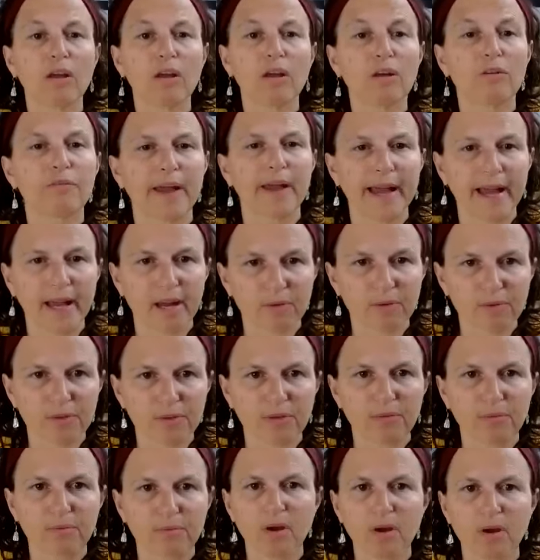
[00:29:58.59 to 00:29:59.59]
of how
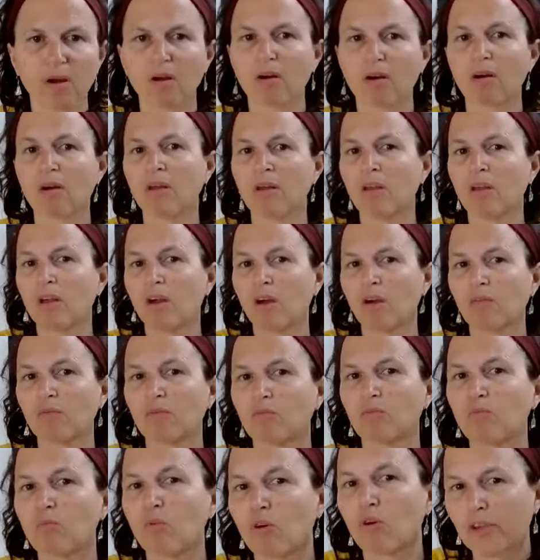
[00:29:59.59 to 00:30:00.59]
you are, of
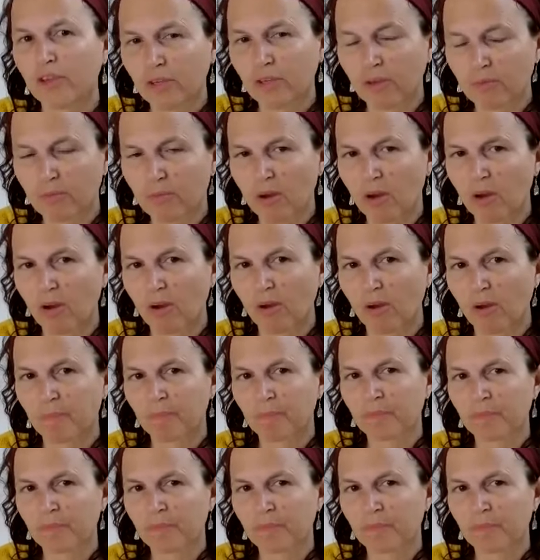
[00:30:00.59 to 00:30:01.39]
what you are.